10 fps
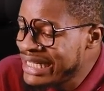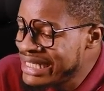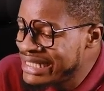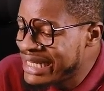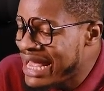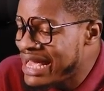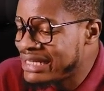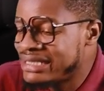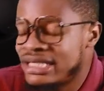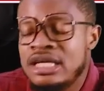
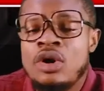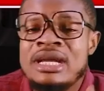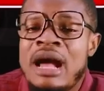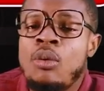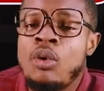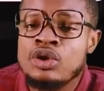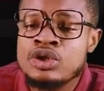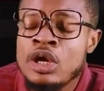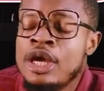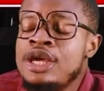Heated. In other words,